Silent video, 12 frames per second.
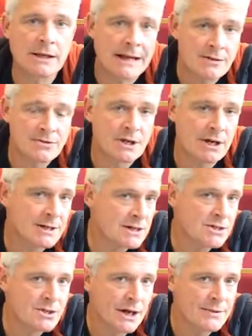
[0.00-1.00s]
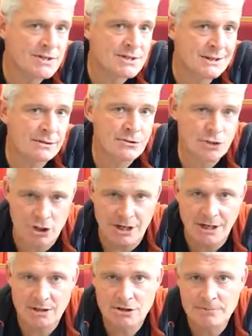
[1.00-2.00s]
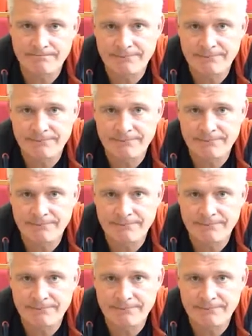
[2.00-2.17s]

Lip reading: outside and inside the cell, change.